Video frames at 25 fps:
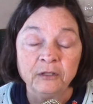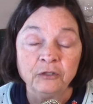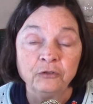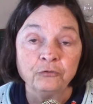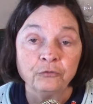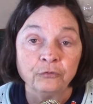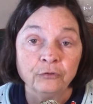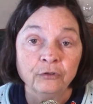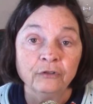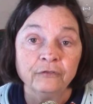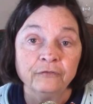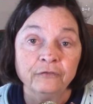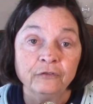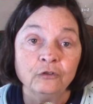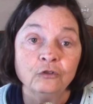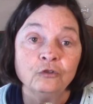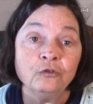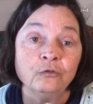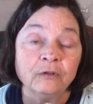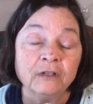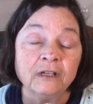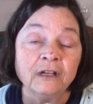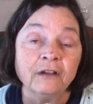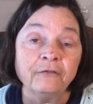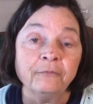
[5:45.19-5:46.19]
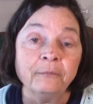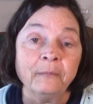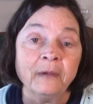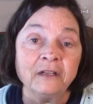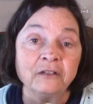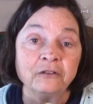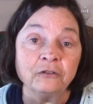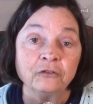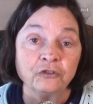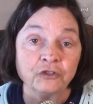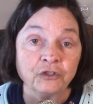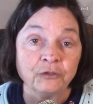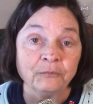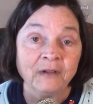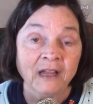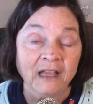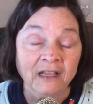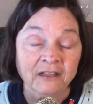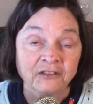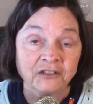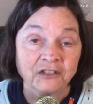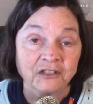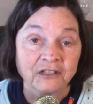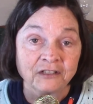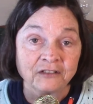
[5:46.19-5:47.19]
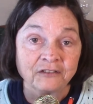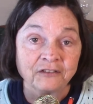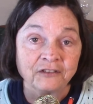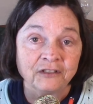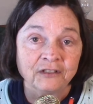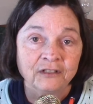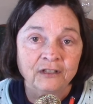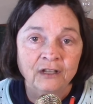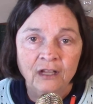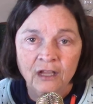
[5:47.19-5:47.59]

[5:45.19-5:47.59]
true if you do enough mental gymnastics.